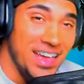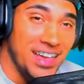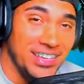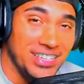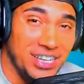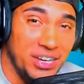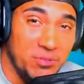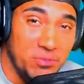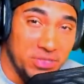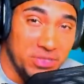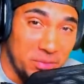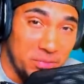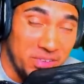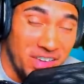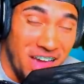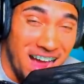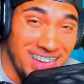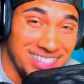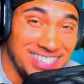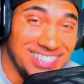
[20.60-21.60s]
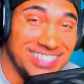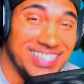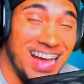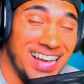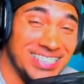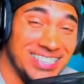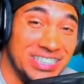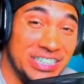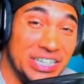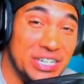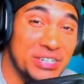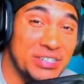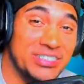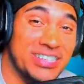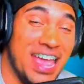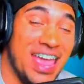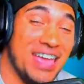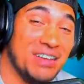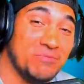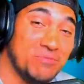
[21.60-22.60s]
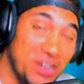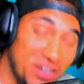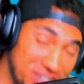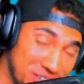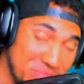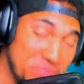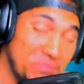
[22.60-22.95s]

Yo, what's up, you guys? It's Godson Dudes, and welcome